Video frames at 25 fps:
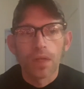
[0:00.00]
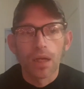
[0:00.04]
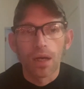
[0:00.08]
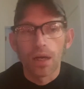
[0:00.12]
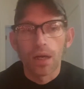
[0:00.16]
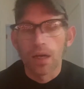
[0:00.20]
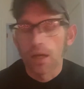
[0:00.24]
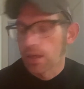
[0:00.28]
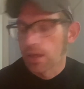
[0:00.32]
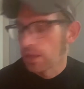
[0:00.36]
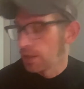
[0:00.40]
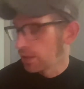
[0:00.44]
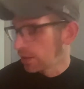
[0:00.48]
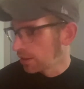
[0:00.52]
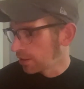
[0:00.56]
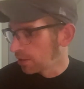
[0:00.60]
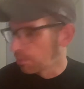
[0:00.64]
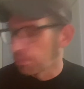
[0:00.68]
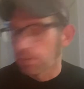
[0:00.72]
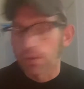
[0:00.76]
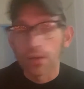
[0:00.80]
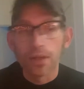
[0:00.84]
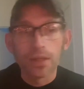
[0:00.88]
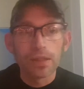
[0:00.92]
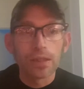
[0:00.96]
This is a
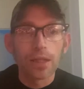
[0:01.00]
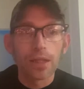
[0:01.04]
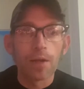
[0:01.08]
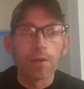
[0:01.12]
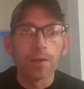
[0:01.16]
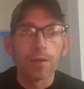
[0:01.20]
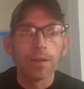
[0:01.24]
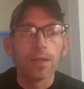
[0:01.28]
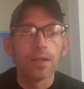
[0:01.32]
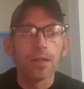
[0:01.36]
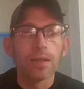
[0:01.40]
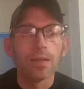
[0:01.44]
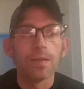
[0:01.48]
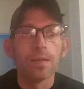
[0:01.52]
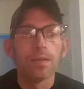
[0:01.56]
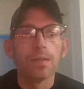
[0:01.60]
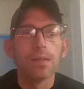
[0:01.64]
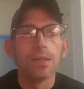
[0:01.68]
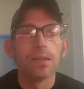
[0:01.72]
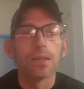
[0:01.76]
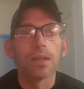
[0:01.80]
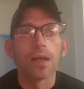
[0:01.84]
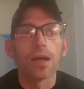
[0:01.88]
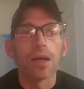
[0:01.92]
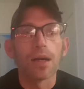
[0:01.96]
place that
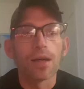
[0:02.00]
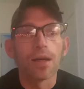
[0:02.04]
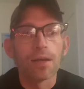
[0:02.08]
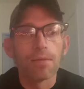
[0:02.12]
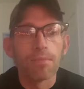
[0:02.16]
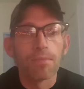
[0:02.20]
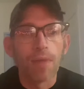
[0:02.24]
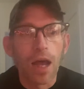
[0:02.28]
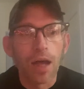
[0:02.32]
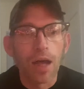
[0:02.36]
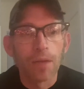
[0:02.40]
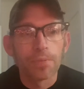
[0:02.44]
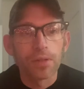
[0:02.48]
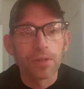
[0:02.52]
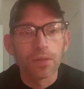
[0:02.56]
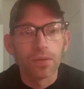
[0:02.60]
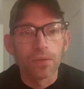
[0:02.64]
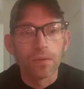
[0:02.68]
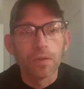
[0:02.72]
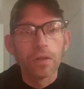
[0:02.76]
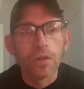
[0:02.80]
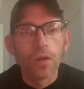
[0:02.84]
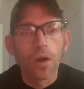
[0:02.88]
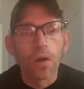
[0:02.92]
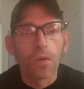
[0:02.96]
needs absolutely
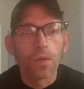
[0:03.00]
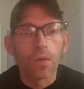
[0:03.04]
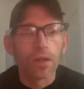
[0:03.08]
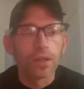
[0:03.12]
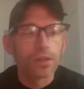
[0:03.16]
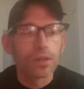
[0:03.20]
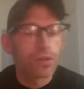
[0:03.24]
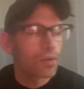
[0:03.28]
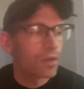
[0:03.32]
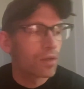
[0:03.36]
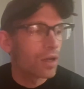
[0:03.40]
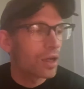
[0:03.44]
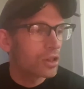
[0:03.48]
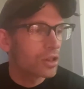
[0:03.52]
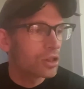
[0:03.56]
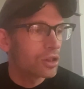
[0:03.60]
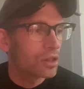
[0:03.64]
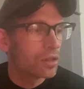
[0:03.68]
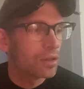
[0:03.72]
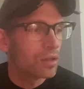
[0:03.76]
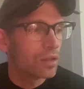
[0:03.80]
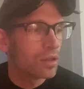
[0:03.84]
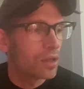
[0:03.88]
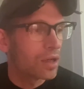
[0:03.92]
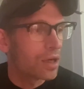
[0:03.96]
no
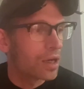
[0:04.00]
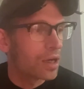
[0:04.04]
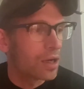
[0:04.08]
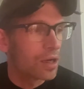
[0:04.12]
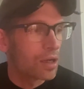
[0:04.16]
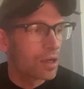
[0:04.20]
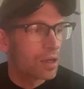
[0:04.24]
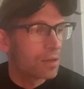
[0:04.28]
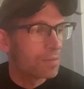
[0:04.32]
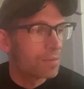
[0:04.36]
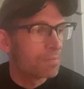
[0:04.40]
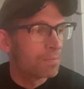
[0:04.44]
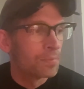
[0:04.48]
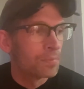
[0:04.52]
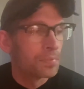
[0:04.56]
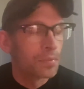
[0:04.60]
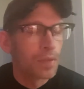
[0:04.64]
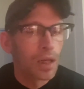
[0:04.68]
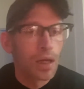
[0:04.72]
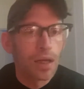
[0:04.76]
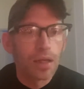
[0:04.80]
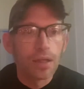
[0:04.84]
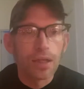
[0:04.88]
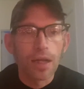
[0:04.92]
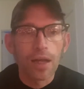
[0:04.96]
introduction.
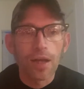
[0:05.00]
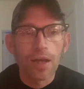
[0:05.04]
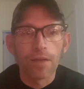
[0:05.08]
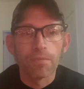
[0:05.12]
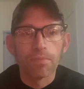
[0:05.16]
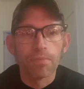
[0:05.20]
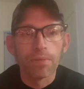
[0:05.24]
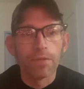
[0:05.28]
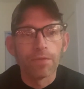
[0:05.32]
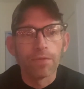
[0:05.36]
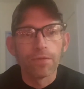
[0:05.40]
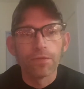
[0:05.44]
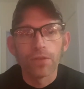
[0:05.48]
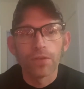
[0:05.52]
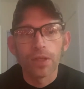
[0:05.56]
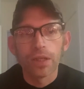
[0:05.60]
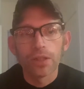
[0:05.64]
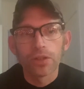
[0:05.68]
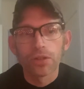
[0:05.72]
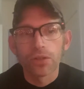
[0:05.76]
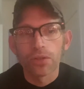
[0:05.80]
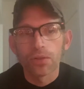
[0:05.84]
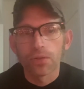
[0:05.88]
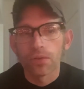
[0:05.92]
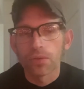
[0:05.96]
They have been
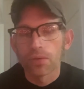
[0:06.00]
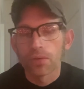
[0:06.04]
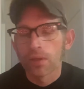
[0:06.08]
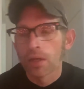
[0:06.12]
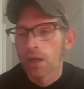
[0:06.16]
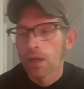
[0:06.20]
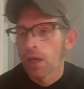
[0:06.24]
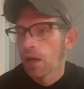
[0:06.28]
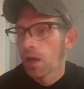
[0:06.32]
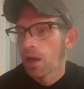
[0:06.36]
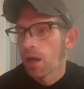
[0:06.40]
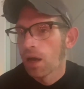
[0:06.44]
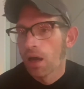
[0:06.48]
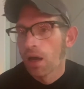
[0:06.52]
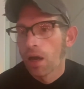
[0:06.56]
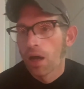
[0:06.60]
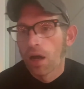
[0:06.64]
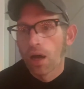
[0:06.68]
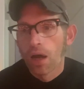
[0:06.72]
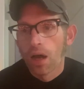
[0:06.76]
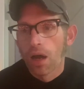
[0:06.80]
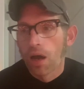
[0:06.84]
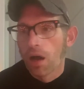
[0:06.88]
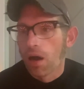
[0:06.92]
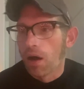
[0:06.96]
featured
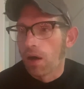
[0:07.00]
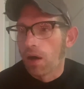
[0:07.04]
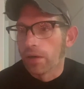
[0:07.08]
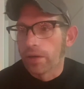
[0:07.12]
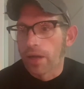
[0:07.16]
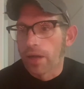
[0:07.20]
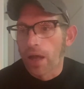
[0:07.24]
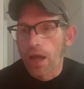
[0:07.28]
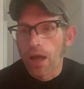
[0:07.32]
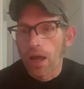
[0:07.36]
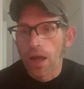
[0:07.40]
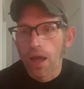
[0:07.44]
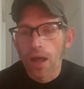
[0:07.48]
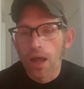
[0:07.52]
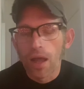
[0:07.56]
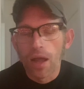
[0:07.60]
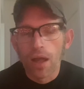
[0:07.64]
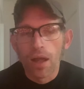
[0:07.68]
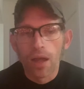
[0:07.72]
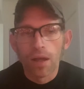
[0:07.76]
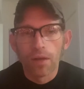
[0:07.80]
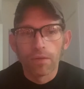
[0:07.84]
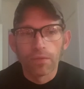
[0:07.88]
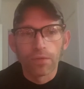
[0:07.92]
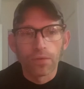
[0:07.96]
on
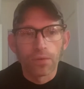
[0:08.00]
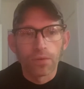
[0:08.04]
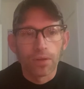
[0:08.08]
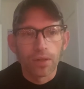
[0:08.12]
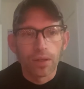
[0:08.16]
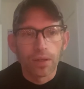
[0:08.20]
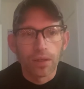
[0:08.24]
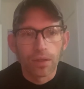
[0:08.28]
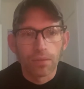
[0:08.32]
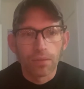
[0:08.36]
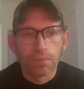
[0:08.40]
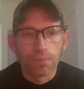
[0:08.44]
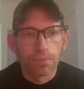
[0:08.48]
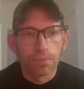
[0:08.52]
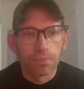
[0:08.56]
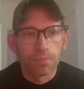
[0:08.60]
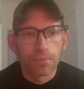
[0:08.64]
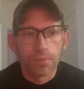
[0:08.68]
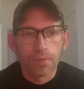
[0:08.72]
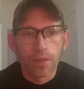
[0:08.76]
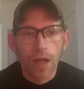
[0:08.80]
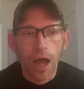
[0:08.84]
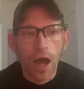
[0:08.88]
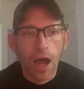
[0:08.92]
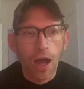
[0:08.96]
every
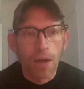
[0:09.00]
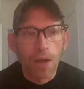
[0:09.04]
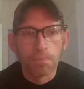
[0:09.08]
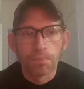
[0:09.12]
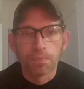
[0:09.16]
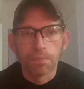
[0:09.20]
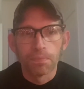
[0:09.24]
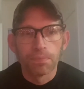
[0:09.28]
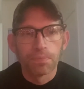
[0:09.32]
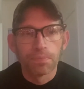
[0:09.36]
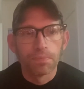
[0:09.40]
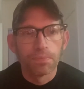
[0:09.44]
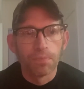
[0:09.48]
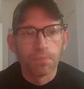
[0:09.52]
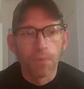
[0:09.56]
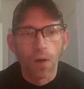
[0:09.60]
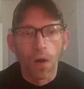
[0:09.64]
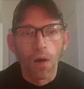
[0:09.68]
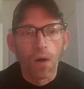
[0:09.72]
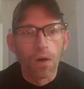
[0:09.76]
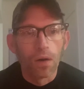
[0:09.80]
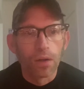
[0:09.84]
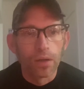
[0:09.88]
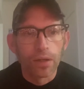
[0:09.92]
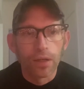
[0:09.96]
top
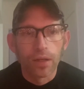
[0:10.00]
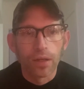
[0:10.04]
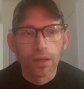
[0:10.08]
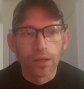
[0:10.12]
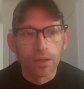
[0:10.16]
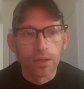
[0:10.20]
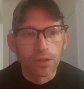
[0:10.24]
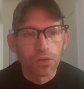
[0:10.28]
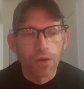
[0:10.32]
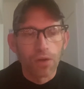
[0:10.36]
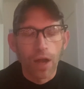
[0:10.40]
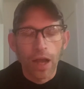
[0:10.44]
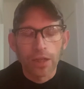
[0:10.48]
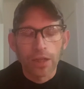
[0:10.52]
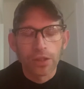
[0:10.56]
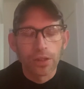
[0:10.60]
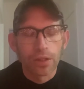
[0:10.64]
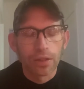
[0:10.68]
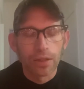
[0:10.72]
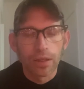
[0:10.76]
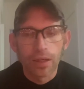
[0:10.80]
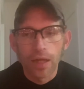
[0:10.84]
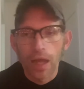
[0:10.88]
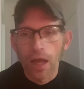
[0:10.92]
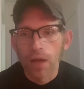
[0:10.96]
haunted attraction
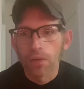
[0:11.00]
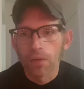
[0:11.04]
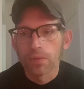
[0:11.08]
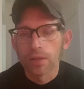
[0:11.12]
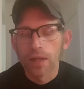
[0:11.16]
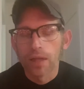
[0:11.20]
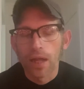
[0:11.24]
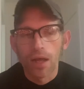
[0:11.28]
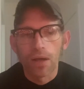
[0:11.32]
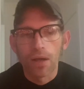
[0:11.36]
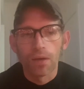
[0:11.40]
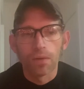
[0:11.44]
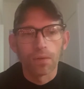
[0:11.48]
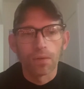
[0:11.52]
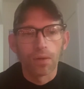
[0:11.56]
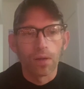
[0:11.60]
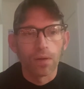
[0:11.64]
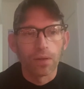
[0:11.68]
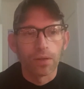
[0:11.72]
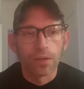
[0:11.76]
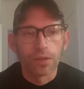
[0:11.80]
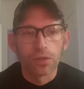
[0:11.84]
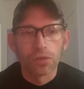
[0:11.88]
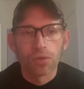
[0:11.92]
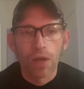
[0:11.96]
countdown
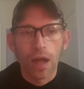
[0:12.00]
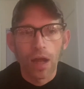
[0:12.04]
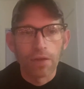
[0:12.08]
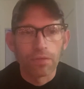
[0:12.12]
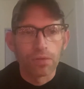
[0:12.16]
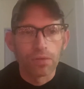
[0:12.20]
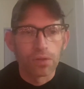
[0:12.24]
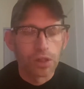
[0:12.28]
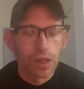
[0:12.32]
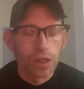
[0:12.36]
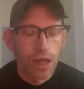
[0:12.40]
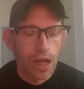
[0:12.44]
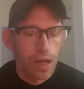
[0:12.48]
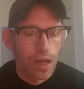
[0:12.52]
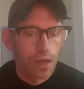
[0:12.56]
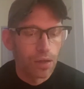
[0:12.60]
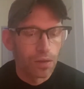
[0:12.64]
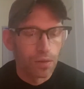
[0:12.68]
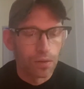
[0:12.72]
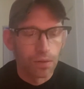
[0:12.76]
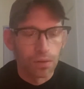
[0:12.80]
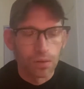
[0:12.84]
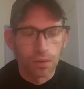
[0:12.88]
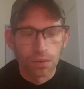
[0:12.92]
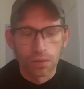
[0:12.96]
on the Travel
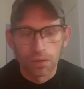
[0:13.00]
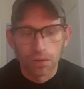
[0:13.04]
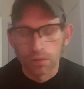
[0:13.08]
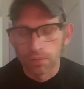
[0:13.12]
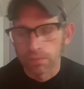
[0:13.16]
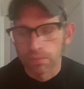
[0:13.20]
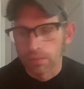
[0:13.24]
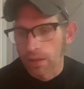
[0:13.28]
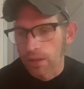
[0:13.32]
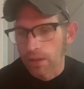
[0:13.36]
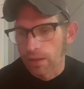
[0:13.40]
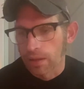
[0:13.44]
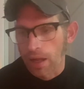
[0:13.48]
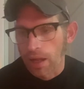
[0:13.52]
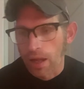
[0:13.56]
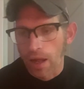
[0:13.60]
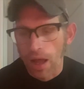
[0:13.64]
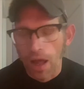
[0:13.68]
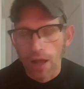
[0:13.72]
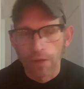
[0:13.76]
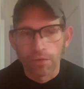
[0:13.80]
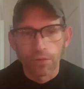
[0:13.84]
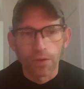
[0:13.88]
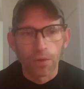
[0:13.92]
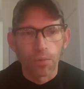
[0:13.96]
Channel,
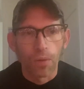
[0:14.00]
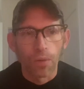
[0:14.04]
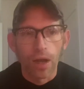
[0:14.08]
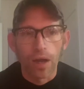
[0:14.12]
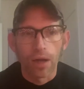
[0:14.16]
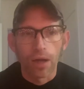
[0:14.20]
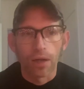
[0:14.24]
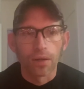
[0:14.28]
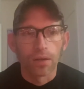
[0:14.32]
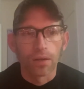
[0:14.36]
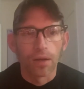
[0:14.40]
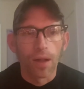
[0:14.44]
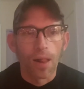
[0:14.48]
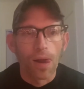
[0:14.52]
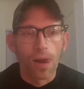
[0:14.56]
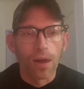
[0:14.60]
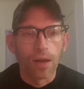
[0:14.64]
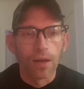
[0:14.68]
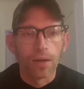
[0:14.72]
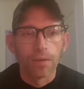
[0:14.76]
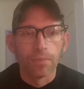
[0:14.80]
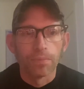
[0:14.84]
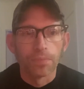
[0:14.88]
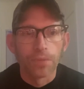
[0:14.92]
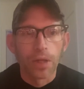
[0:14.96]
everywhere.
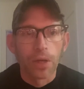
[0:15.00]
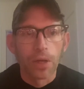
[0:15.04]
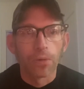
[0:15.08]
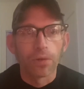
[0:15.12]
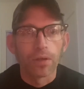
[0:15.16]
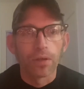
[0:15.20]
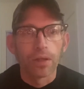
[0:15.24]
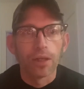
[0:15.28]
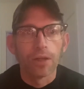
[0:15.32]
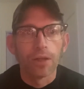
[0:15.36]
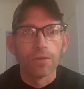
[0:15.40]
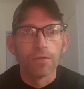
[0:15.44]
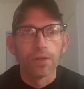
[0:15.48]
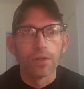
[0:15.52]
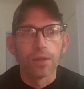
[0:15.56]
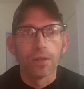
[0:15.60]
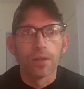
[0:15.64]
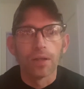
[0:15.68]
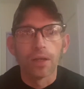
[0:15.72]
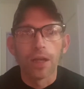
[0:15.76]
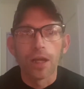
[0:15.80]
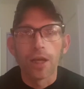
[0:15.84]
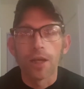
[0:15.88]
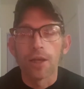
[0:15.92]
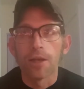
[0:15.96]
They're even
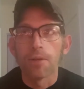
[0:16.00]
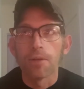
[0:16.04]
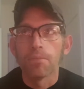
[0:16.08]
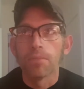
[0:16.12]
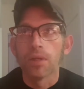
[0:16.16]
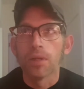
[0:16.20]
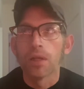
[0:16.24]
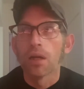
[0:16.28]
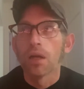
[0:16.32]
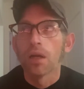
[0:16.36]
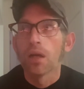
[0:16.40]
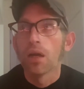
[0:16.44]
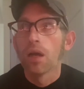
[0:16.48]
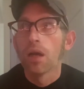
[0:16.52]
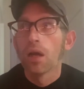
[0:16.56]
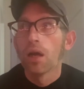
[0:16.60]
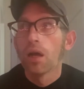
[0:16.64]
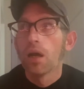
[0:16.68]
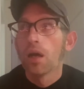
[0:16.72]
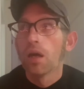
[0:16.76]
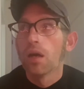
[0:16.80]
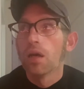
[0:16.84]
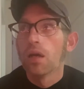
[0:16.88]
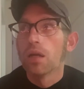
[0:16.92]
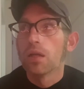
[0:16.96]
named
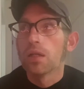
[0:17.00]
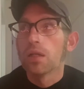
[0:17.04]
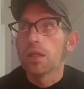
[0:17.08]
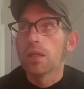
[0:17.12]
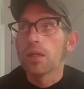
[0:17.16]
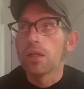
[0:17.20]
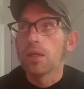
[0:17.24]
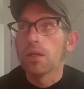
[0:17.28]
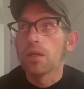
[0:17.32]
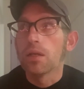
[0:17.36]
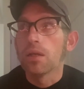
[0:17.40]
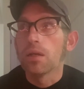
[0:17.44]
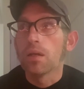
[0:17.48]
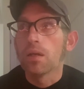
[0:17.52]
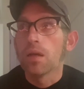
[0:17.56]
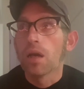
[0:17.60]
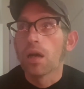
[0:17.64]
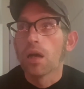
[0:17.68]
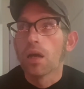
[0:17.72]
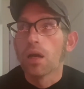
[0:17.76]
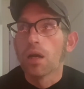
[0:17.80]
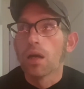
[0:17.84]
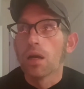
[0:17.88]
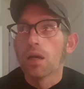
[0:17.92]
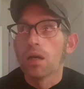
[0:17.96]
the
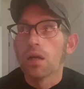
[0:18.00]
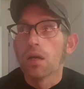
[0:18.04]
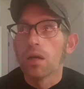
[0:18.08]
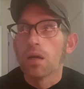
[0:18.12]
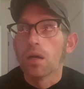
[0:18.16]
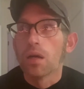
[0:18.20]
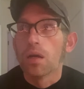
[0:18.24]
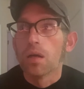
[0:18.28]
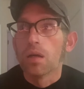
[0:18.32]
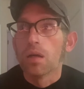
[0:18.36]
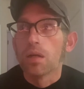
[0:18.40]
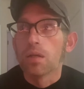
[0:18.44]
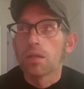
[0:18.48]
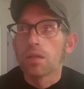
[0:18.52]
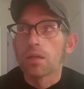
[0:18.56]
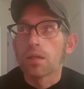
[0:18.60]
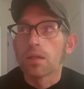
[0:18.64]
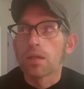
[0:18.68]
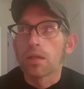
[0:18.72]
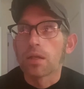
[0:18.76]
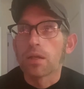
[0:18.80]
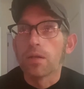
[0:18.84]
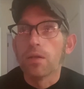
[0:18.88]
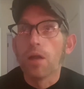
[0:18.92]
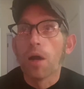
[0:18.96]

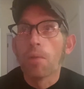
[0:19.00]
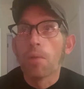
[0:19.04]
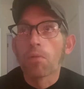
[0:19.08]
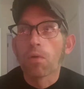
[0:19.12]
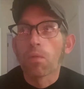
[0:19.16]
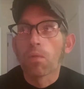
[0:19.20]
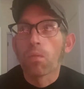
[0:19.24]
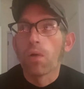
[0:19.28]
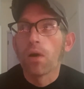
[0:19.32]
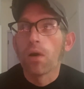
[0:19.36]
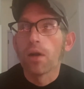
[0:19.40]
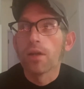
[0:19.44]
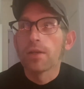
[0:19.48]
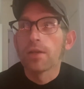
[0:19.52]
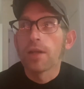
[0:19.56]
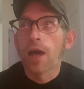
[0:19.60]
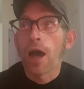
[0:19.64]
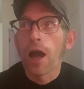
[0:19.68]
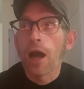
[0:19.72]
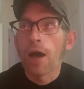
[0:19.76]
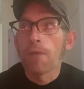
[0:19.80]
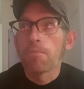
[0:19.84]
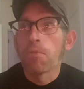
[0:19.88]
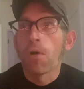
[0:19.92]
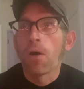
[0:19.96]
#1
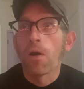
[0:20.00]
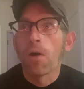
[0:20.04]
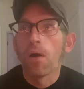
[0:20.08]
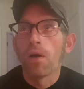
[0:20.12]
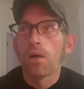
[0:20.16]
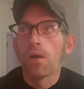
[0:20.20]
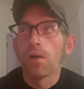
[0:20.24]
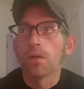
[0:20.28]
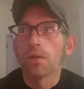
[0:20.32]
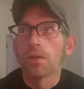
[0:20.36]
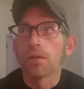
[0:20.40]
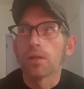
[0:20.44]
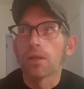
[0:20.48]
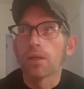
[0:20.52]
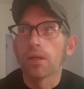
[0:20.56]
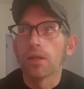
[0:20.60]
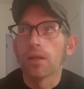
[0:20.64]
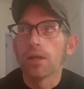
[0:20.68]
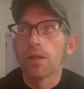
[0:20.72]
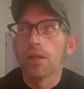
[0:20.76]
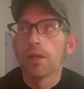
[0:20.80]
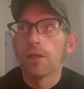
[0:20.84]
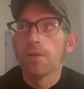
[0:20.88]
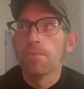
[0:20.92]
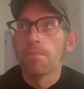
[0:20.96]
top haunt
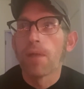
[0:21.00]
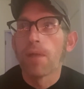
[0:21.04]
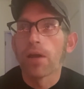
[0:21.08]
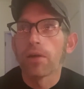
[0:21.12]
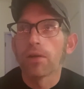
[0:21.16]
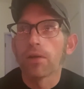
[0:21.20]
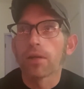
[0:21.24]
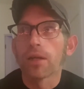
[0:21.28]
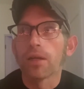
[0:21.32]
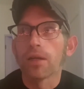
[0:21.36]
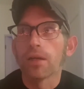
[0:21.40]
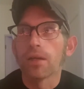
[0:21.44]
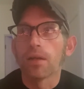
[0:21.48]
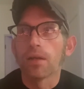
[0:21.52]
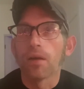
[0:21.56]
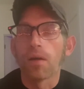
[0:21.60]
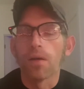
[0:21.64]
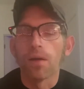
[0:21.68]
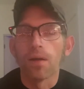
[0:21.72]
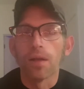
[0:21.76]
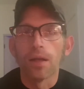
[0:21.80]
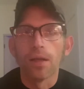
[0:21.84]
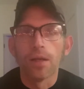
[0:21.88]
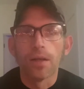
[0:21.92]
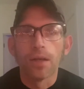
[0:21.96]
in America
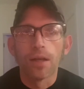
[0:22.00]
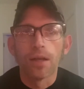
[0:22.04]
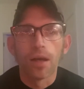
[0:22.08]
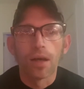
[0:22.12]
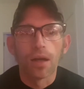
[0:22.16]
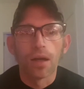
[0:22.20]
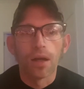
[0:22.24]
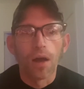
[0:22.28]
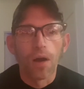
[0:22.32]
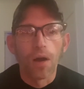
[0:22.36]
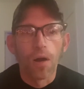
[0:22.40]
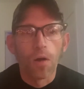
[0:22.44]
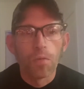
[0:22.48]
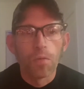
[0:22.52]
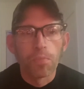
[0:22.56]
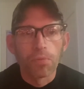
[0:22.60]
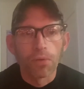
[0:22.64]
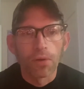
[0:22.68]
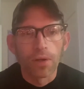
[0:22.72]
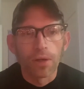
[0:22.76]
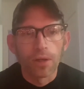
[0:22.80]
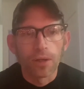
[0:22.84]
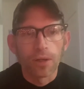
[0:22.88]
in Oprah